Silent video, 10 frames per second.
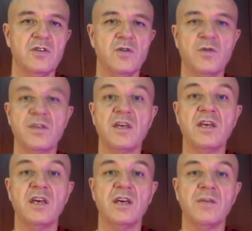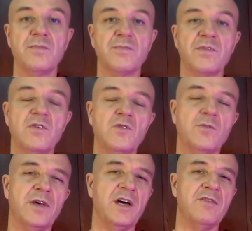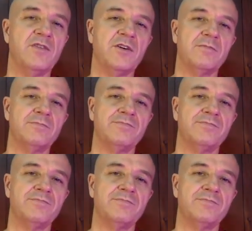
or thinking, or behavior.